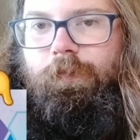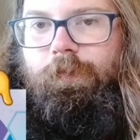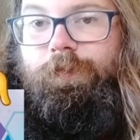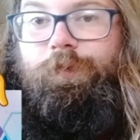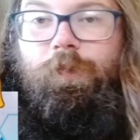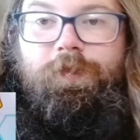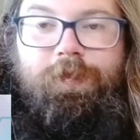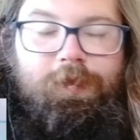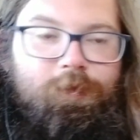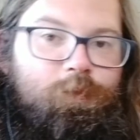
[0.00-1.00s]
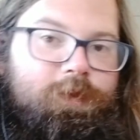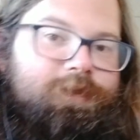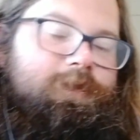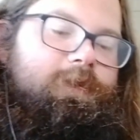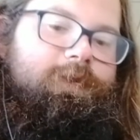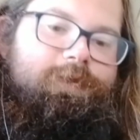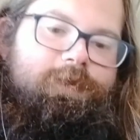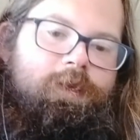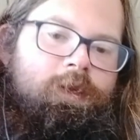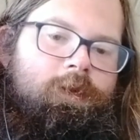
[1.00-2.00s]
sourcing, which is
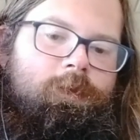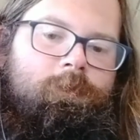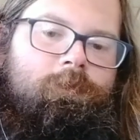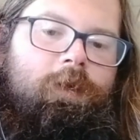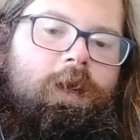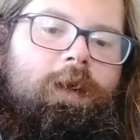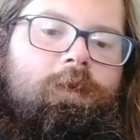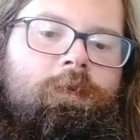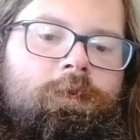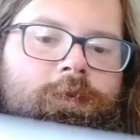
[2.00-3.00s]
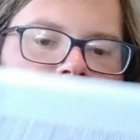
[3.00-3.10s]
our